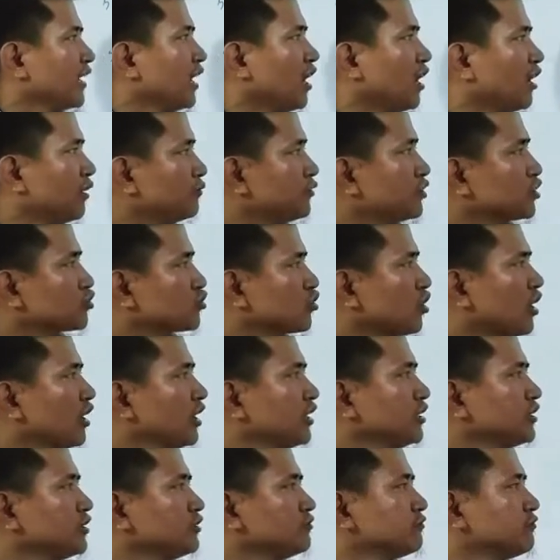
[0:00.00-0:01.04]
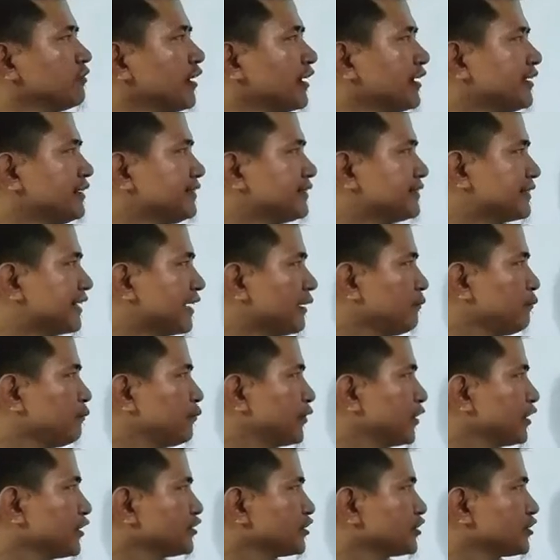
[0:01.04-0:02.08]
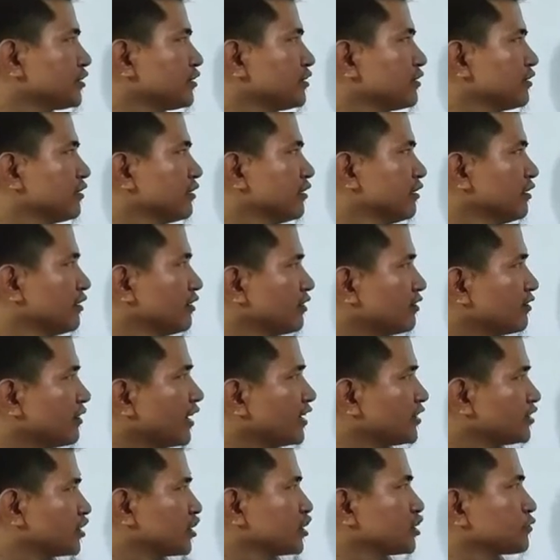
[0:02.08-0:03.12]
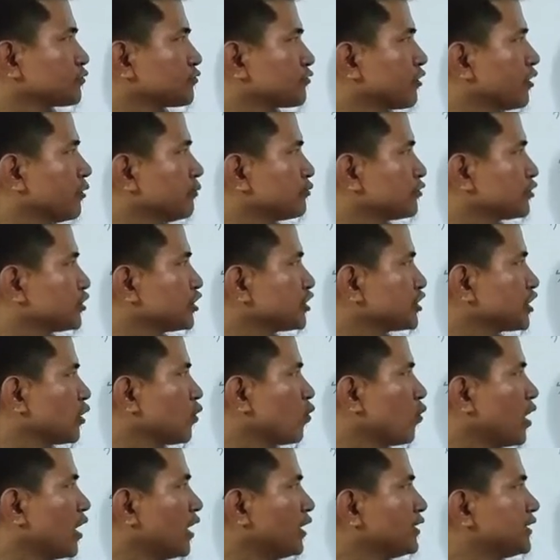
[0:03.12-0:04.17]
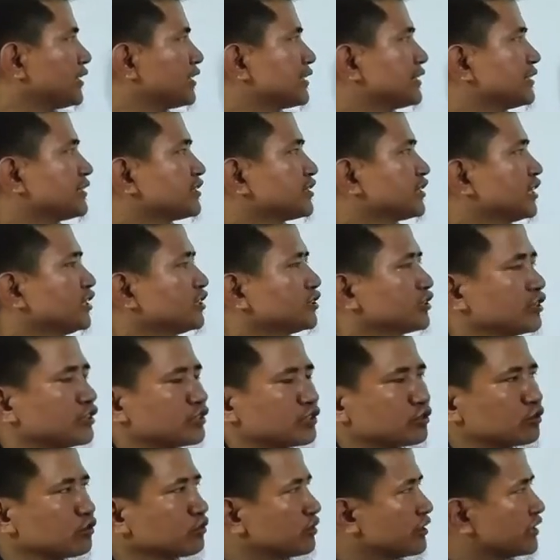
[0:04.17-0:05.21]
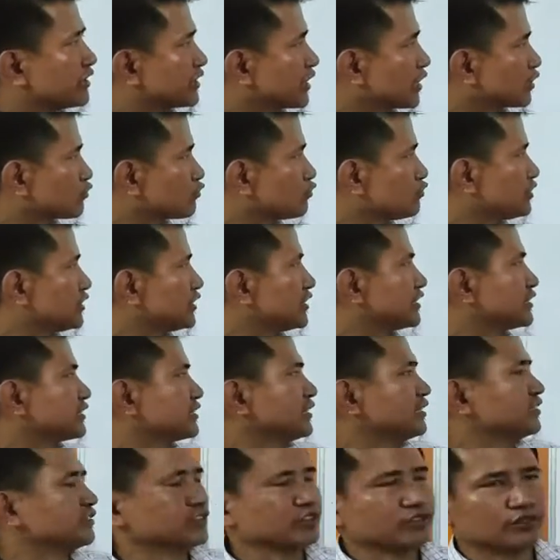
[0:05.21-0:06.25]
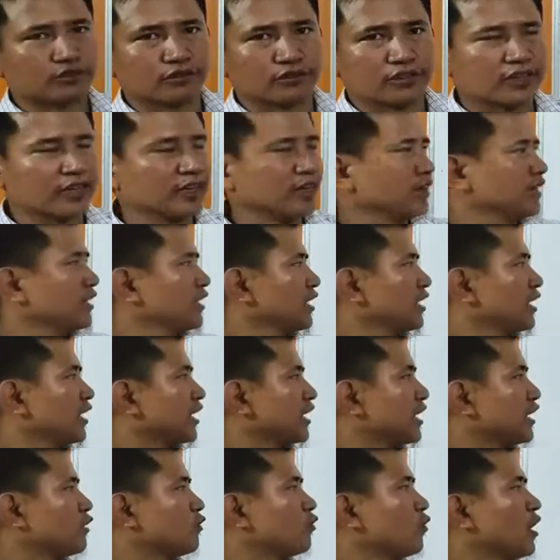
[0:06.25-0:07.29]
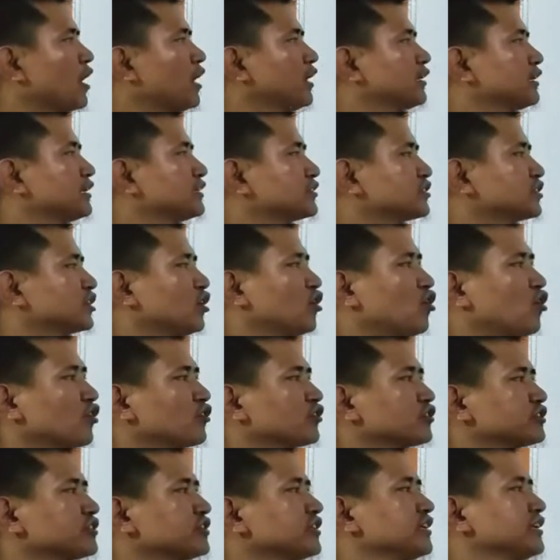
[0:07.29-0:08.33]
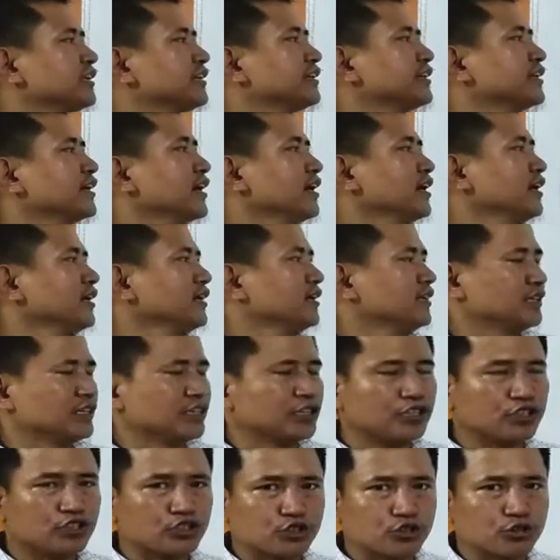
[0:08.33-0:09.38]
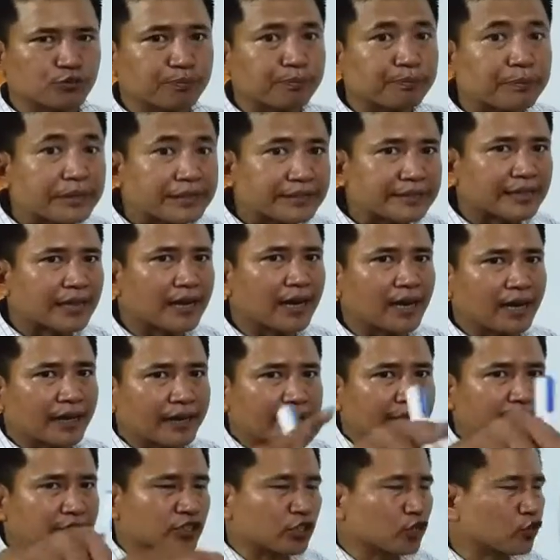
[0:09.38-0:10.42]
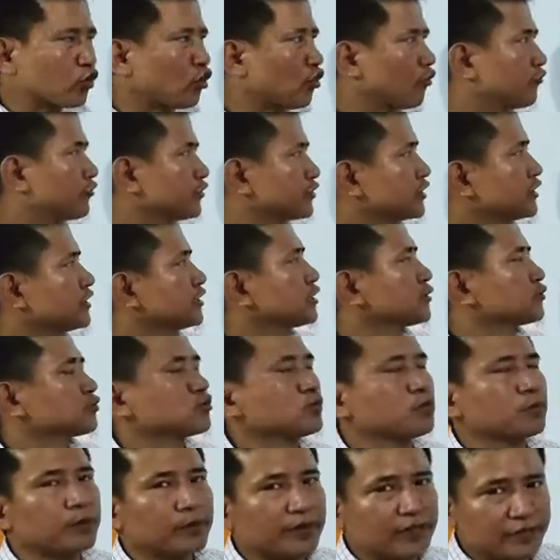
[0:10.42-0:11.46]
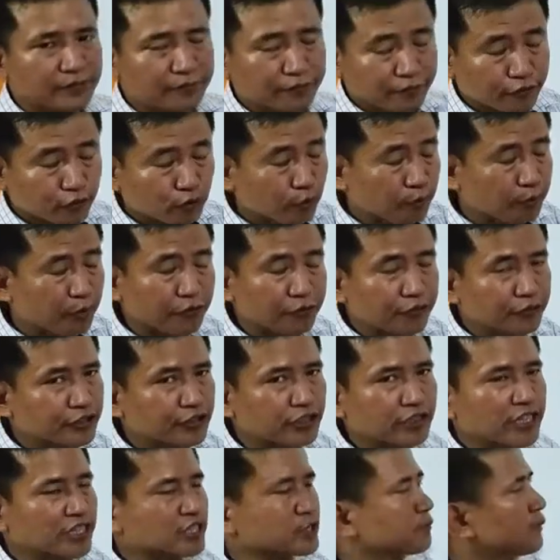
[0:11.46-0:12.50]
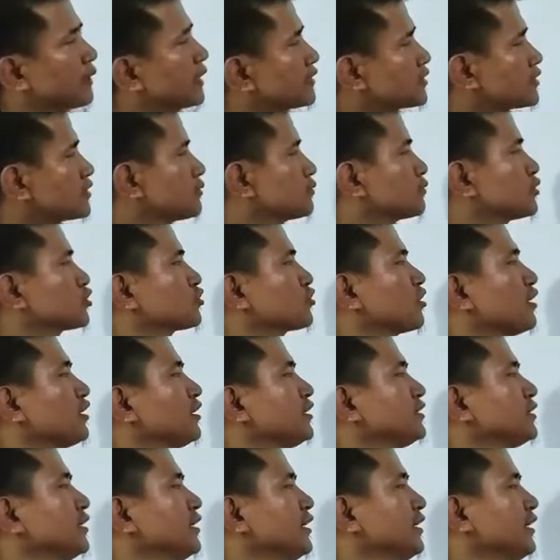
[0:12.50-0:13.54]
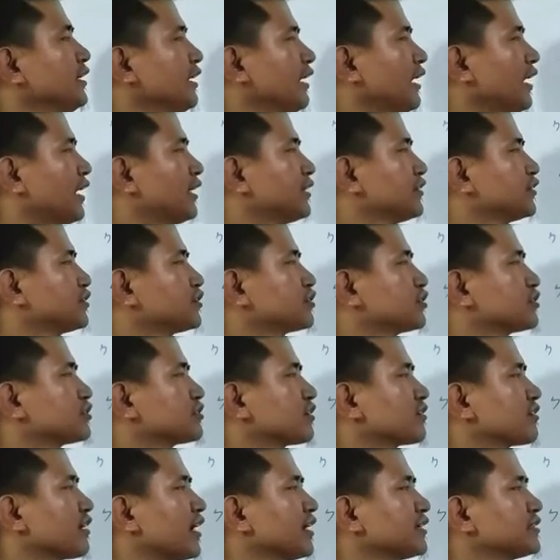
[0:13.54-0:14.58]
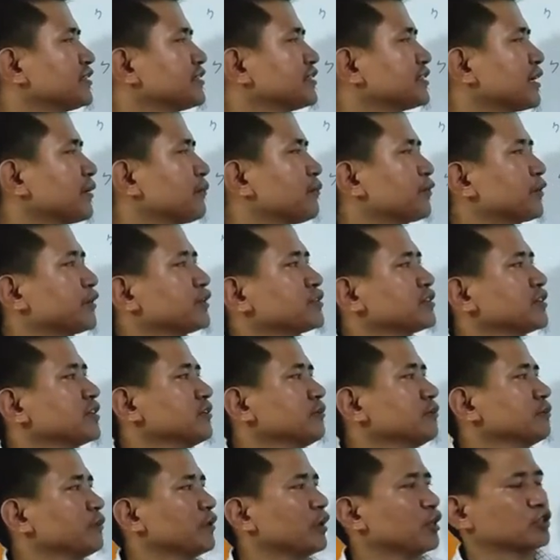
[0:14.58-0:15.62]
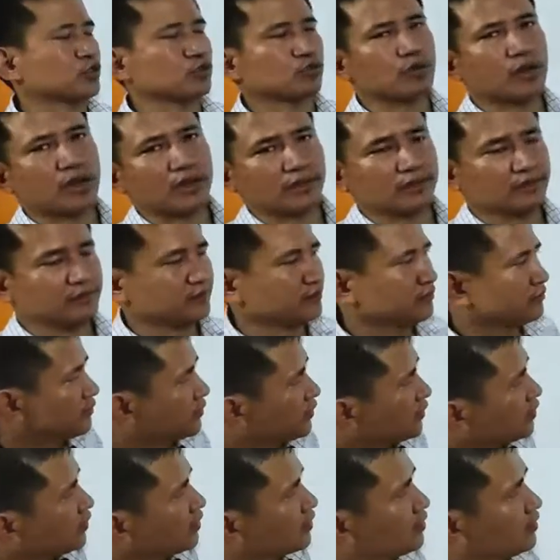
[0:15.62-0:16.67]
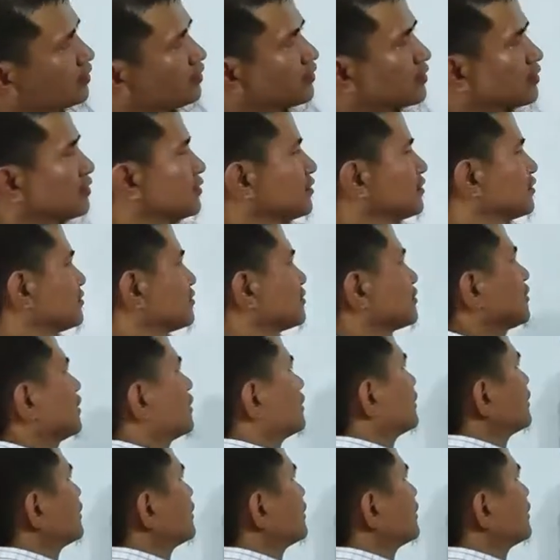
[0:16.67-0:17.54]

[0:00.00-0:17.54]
of the solid when temperature rises from theta 1 degree Celsius to theta 2 degree Celsius. Okay, A1 is the original area into beta is the coefficient of superficial expansion of the solid, and this is the rise in temperature plus 1. Got